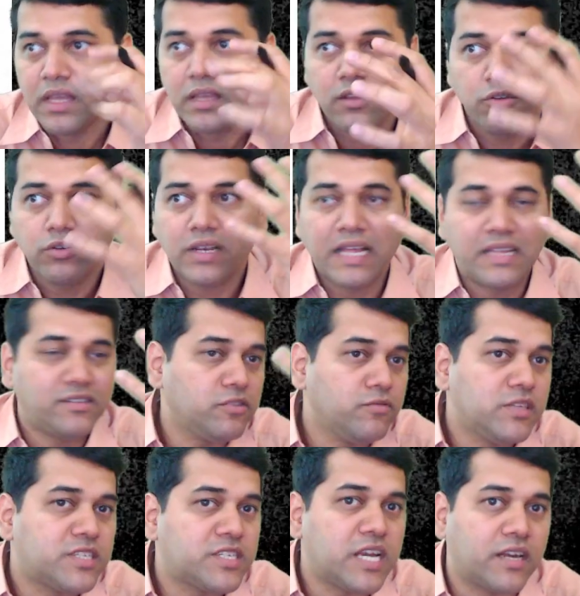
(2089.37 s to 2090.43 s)
your answer will
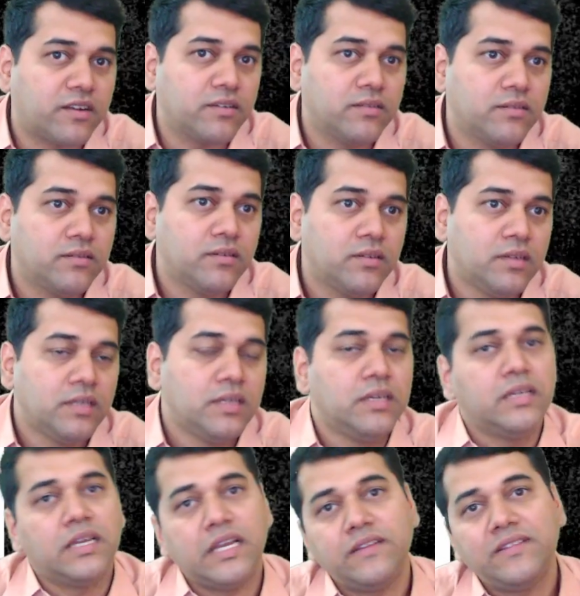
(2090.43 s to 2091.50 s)
start.
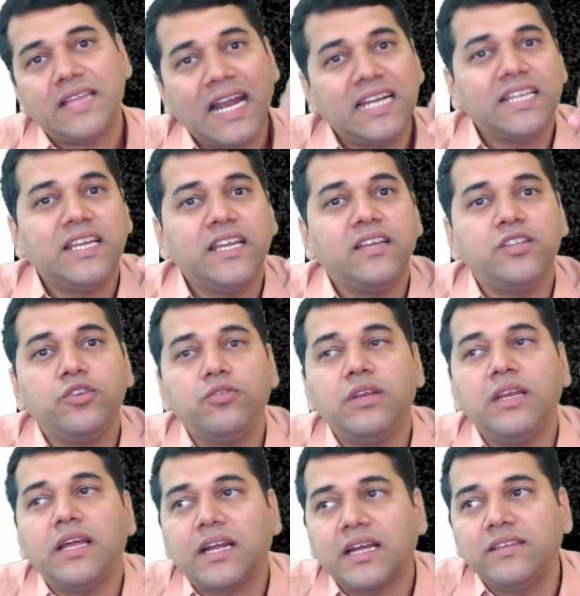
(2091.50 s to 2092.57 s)
In that case, you will
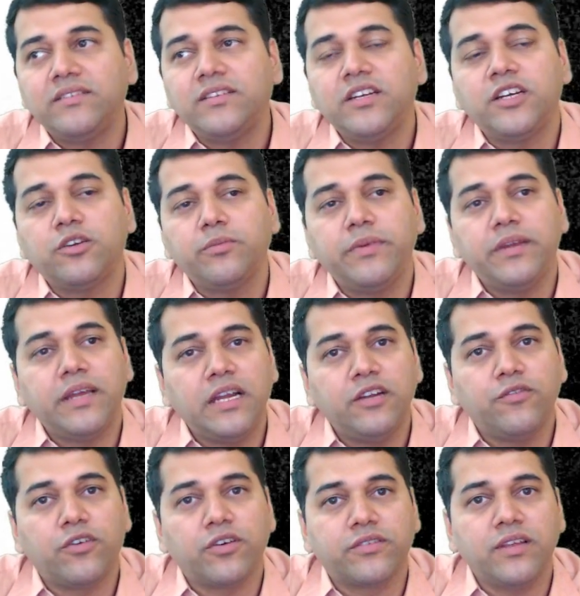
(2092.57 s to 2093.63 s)
have considered to be held
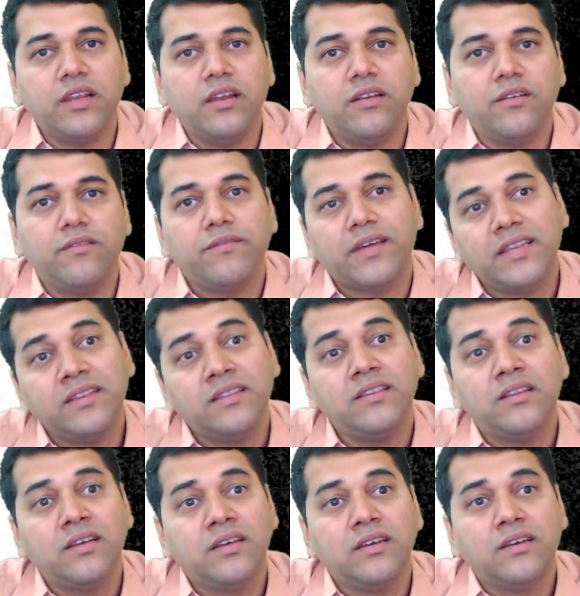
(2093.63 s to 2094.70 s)
for sale. Then
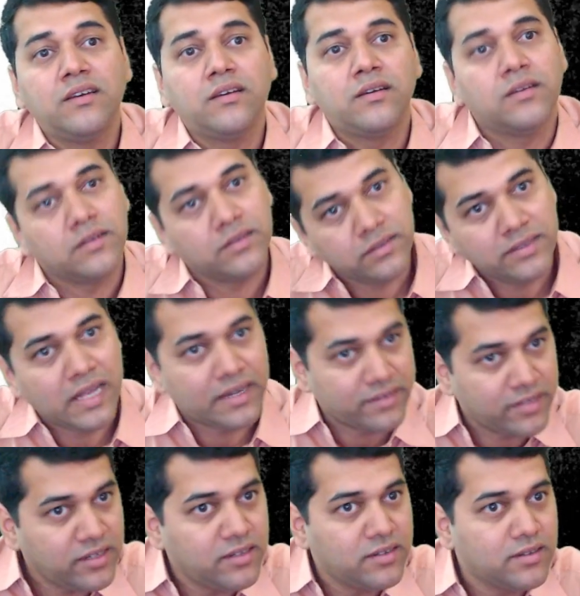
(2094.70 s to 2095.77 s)
that's
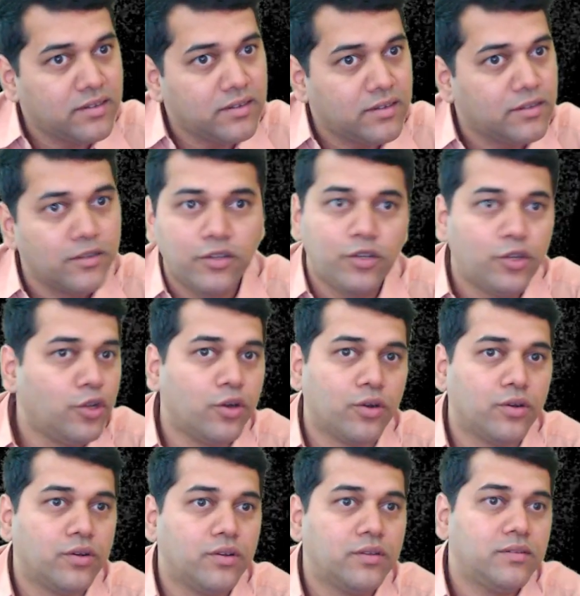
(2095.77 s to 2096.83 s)
it? No,
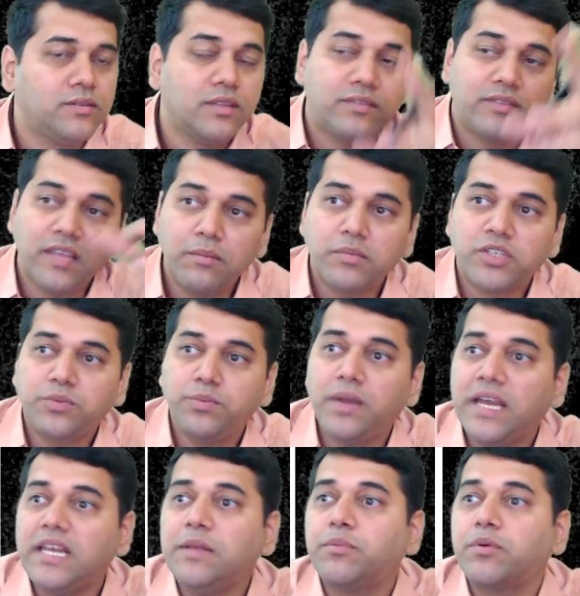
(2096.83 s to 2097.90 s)
the sale must be
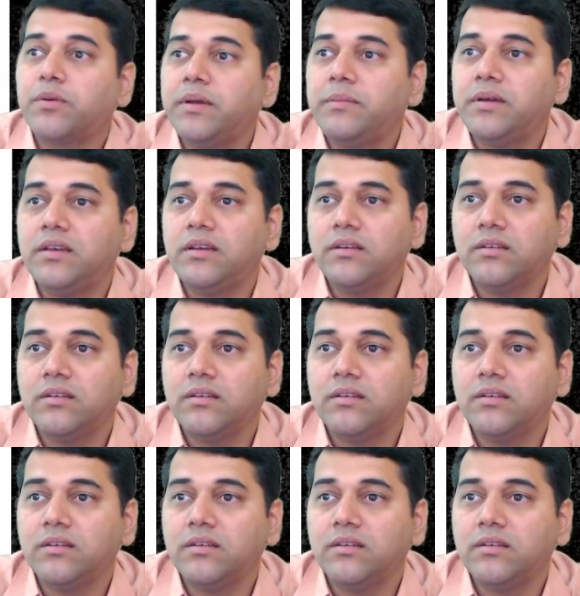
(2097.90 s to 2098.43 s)
highly probable.